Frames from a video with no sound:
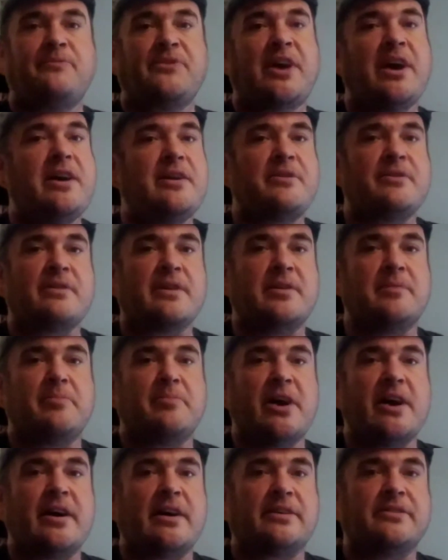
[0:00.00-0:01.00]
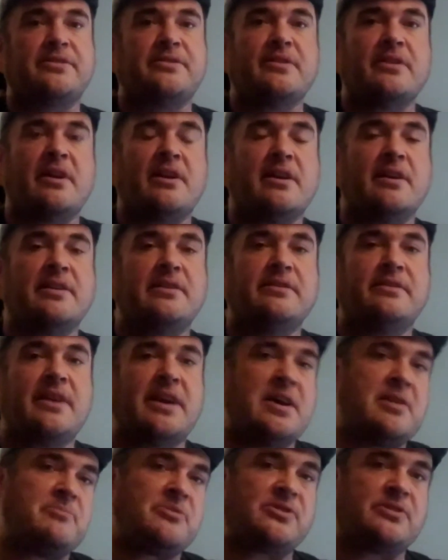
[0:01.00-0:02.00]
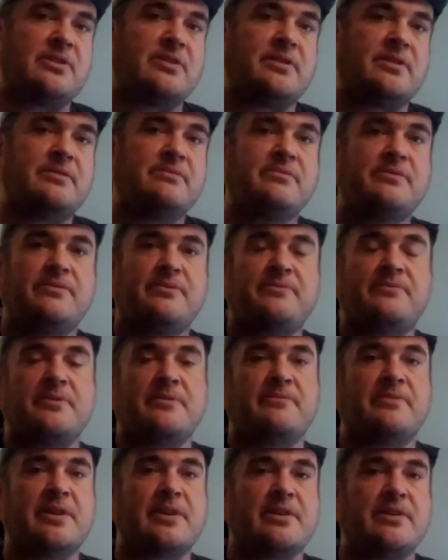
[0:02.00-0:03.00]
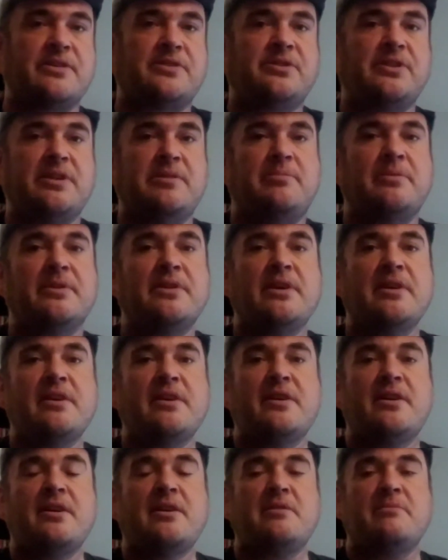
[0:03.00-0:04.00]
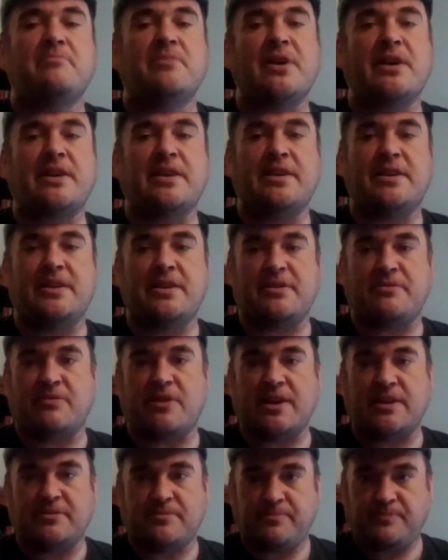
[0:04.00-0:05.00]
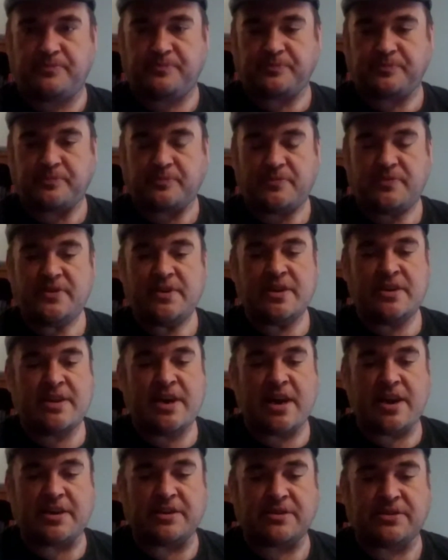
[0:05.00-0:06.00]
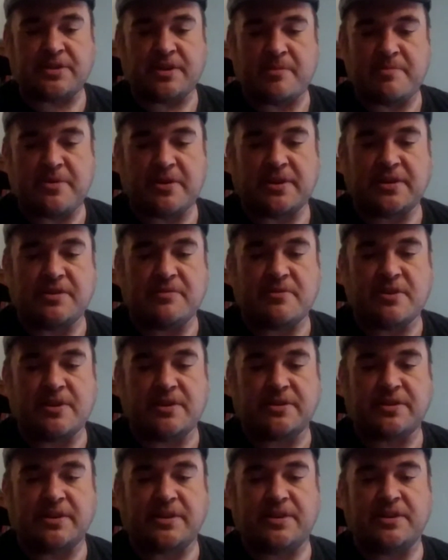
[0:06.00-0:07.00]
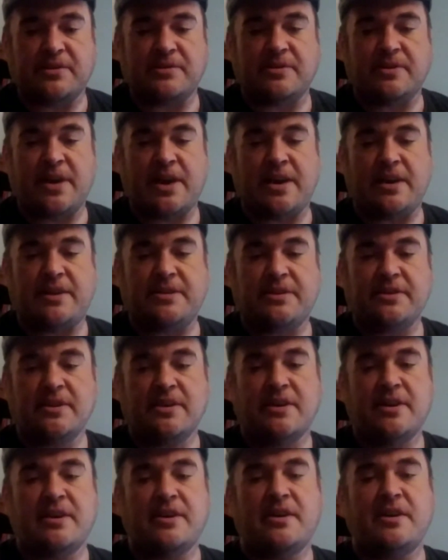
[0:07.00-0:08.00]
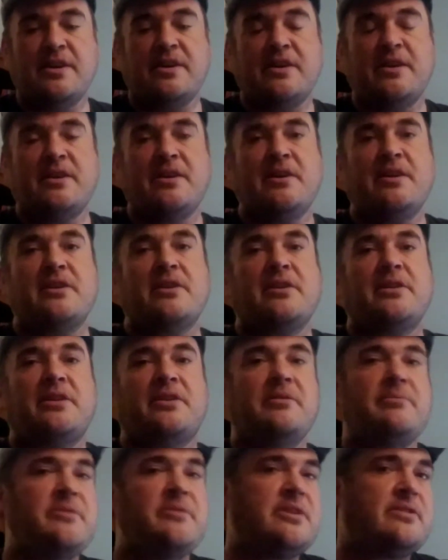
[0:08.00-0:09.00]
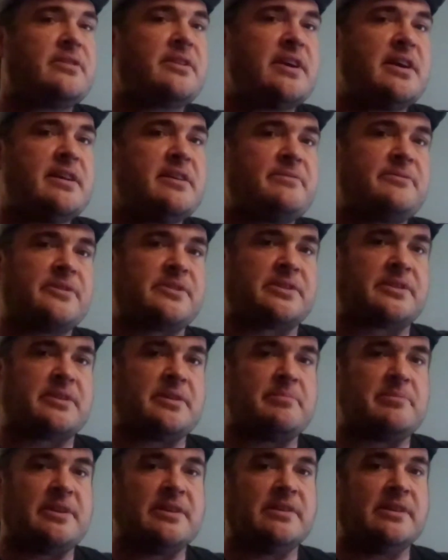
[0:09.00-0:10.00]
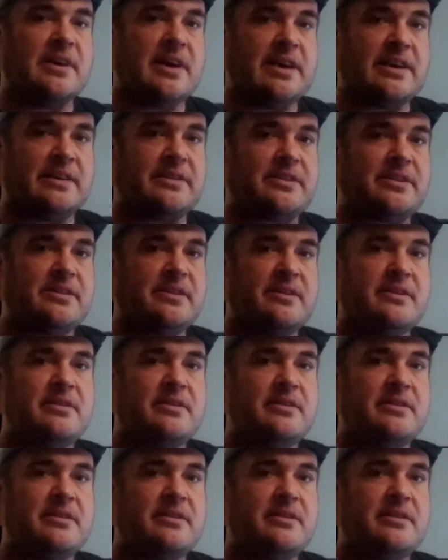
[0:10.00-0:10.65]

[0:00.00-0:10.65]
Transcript: catering bags on Amazon for very cheap. But at any rate, that is something you want to do. And communicate if it's going to be late